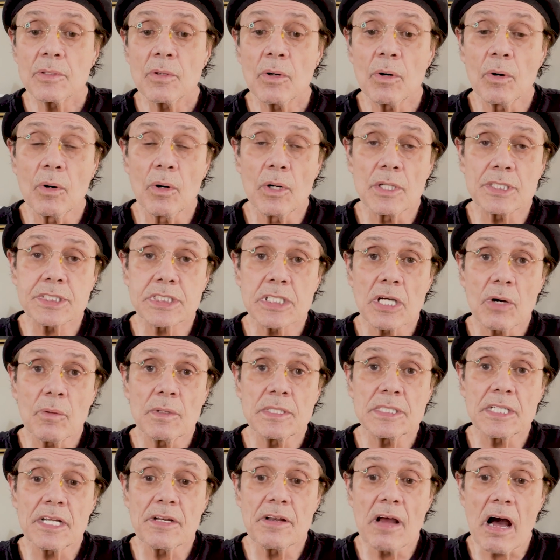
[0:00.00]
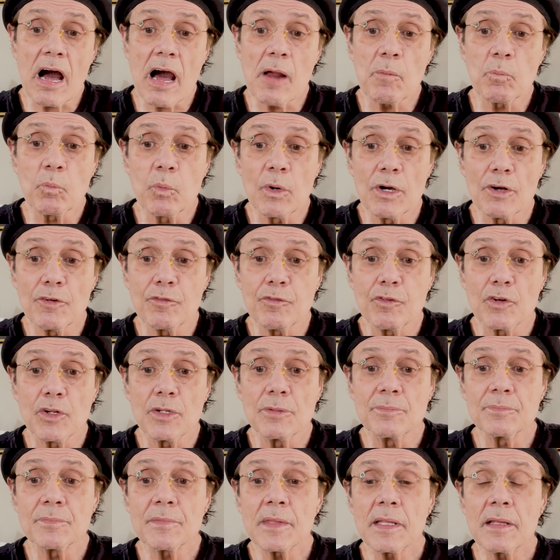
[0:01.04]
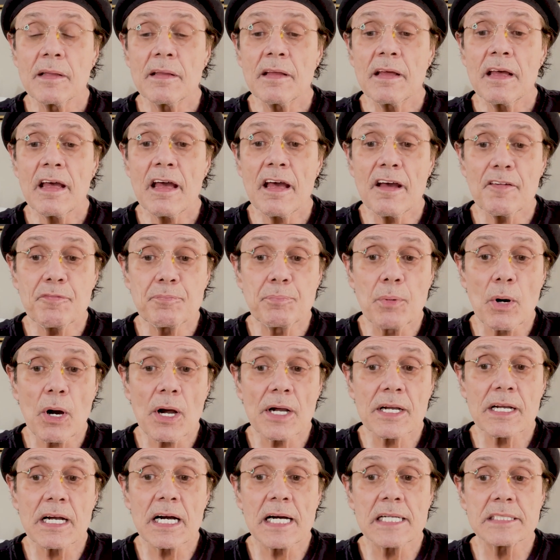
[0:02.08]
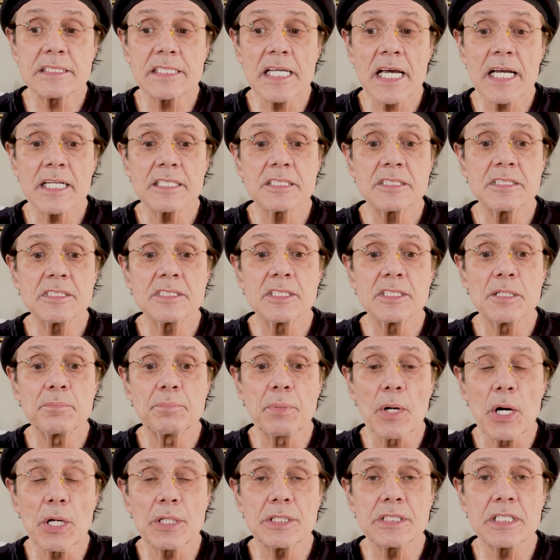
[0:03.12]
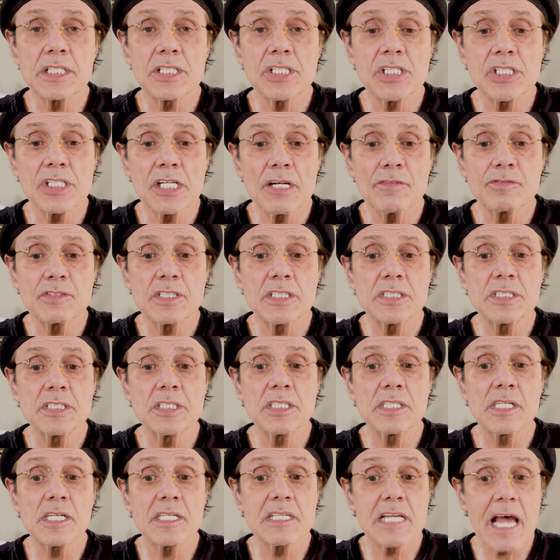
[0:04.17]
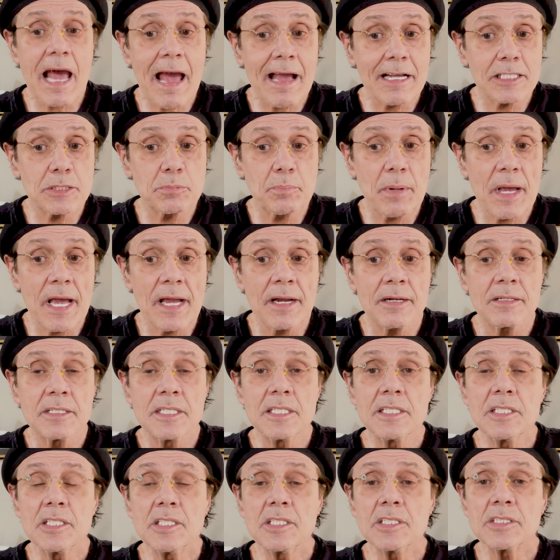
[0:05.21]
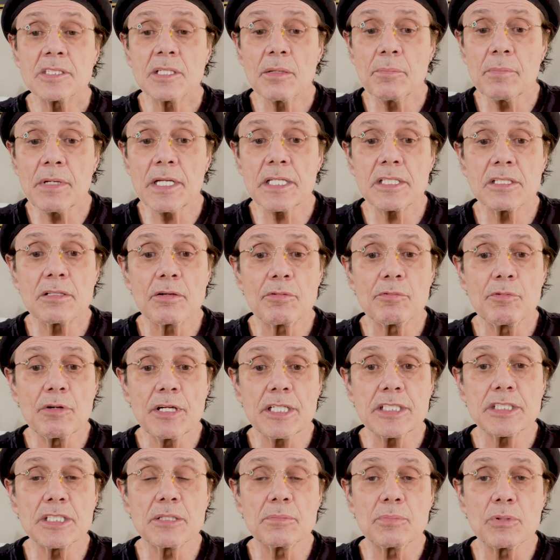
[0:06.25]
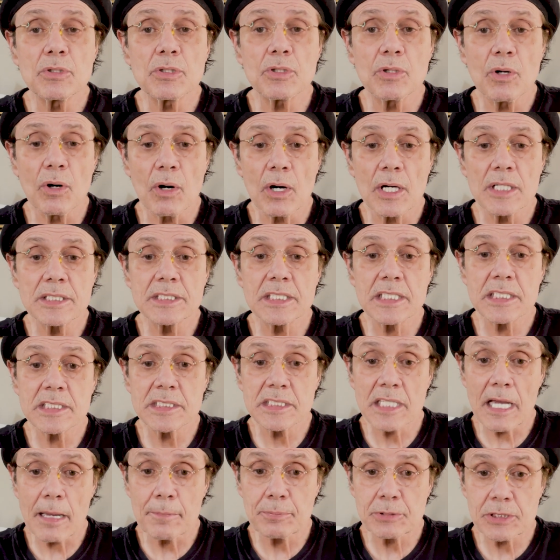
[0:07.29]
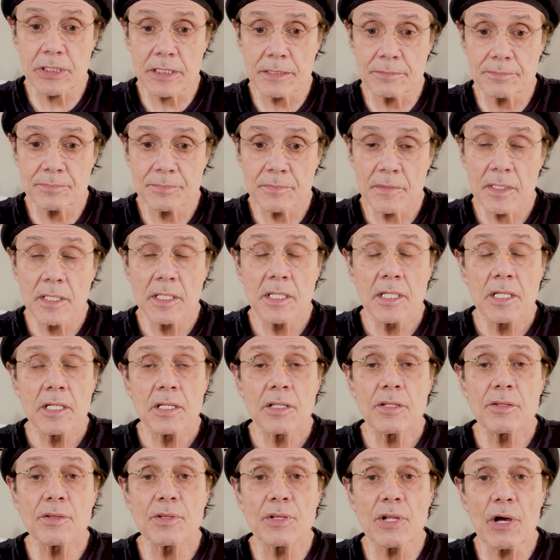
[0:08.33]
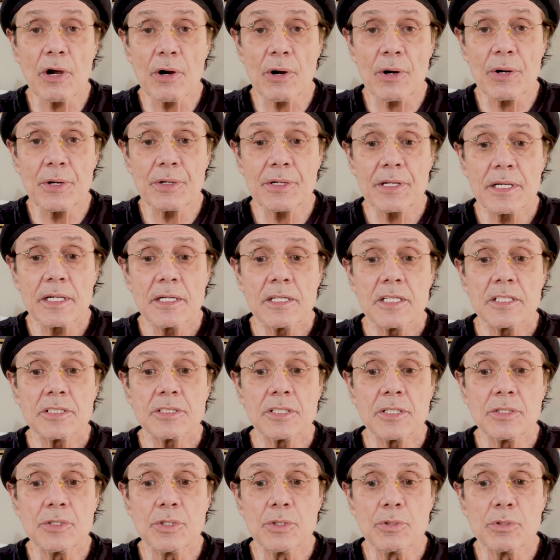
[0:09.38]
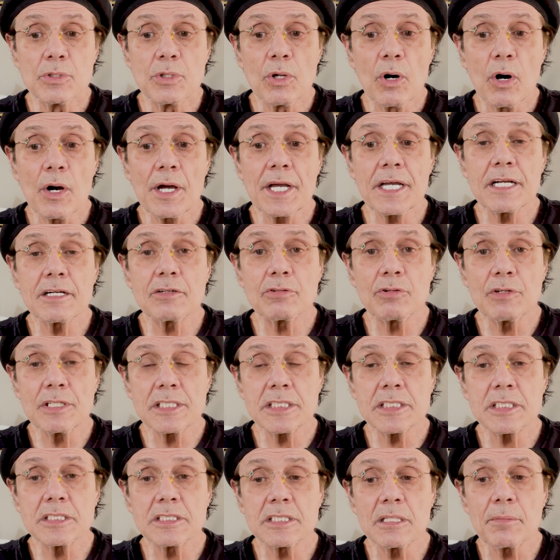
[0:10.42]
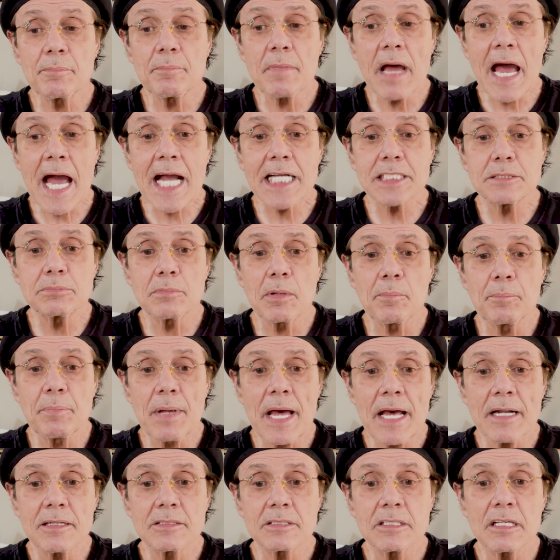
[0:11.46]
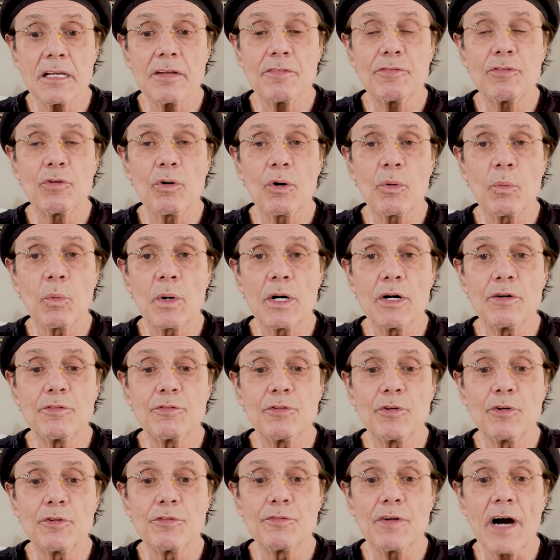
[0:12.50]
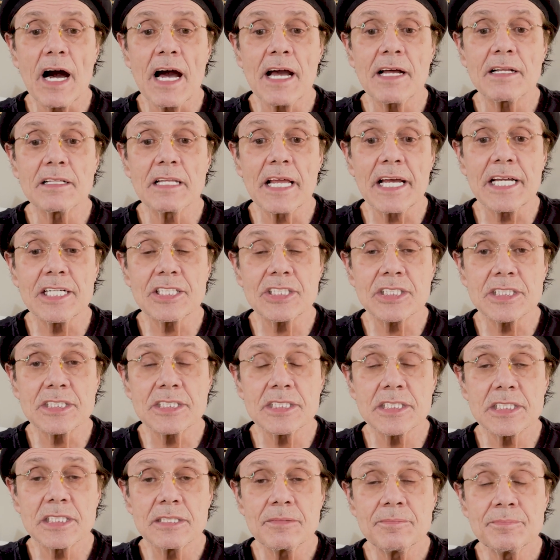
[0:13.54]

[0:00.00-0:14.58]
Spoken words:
Also, in the non-willful FBAR context, the burden is shifted to the taxpayer to meet the reasonable cause exception. Third, the new law increases the maximum penalty for willful violations.